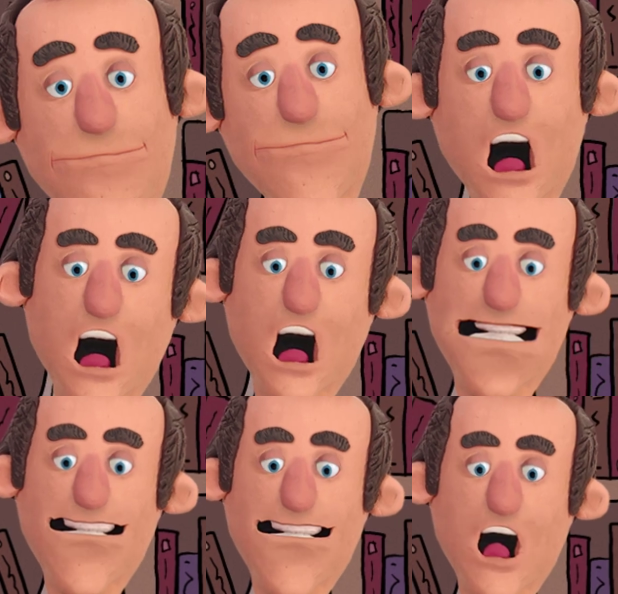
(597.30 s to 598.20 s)

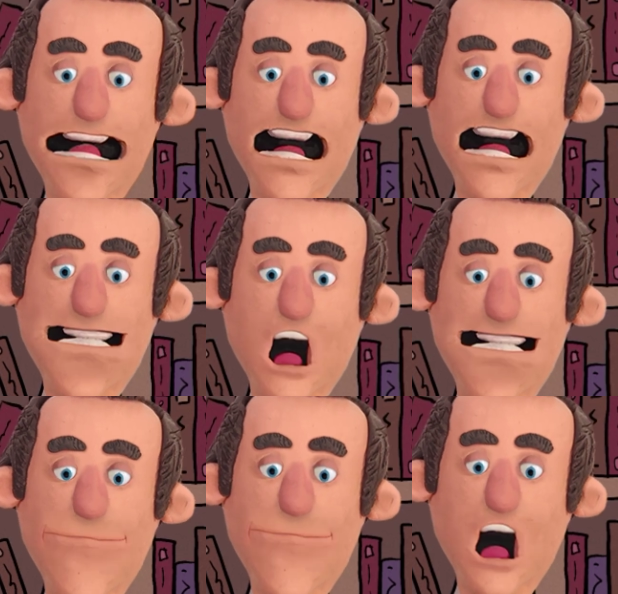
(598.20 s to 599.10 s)
God
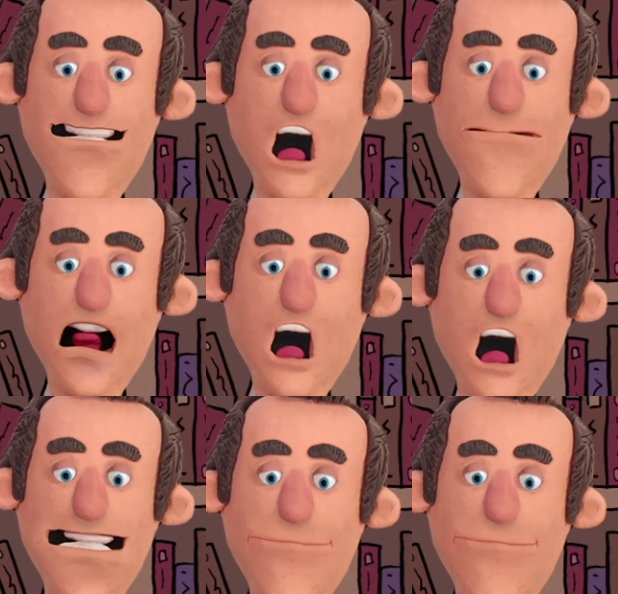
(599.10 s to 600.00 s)
created the
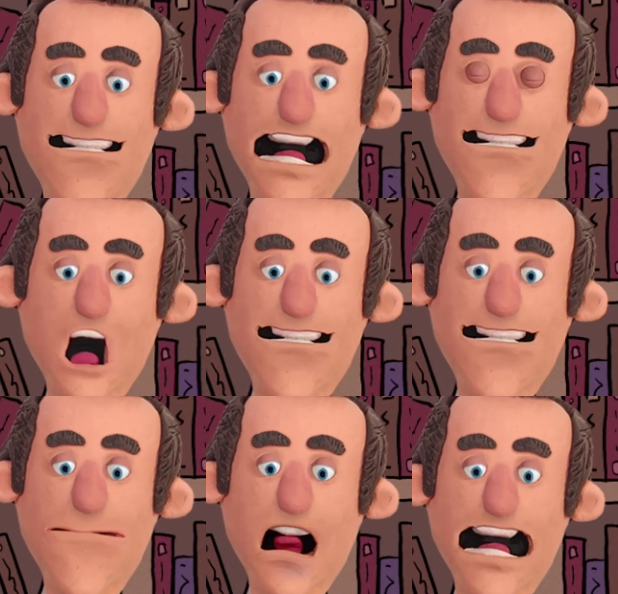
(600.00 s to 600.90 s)
something. I
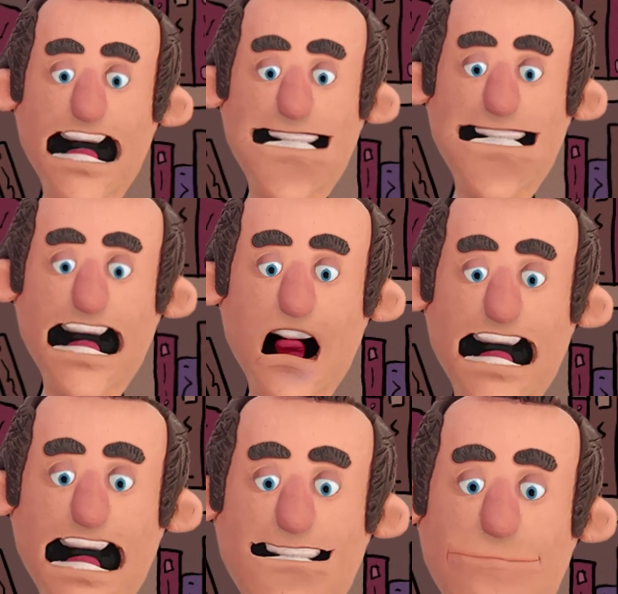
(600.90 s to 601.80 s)
explained
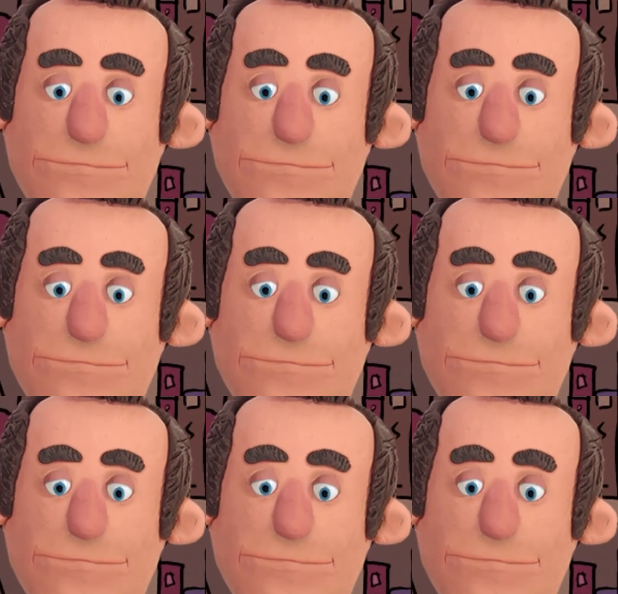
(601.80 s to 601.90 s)
that.